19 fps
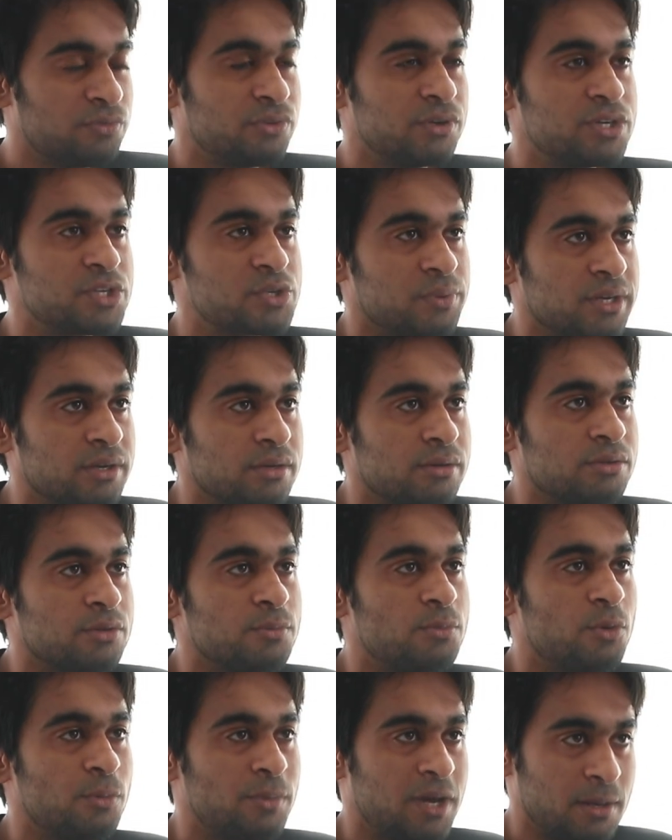first went into
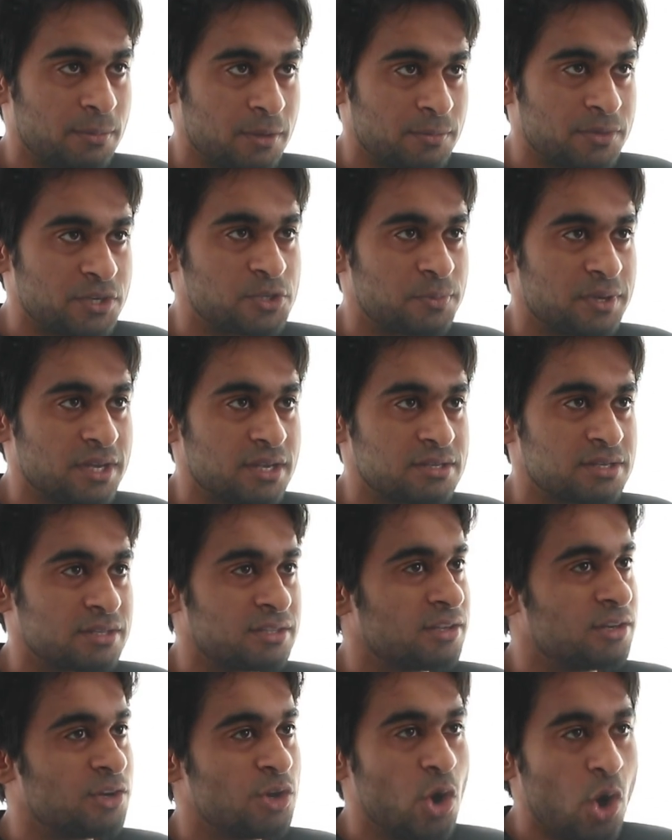the mobile payment space,
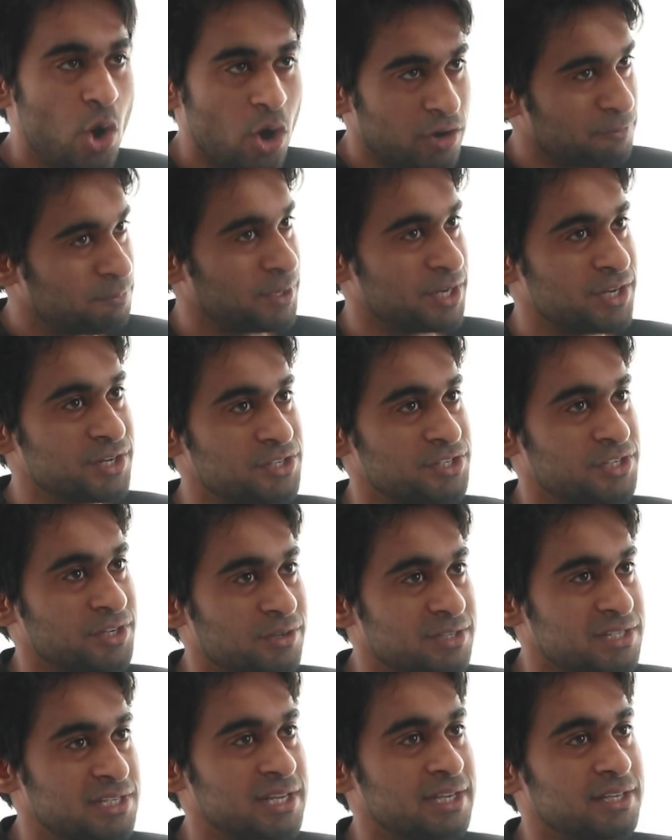and there are a lot of players
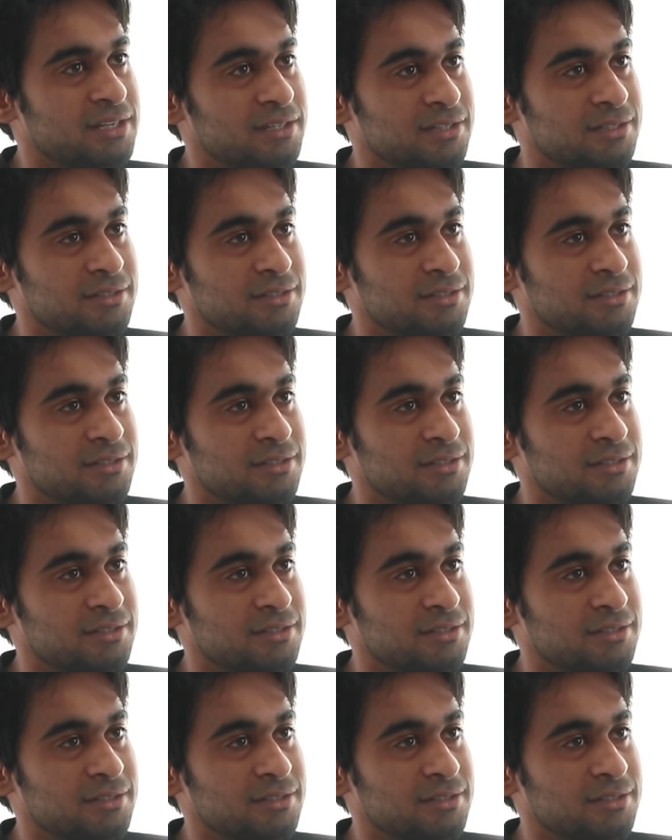now. It's like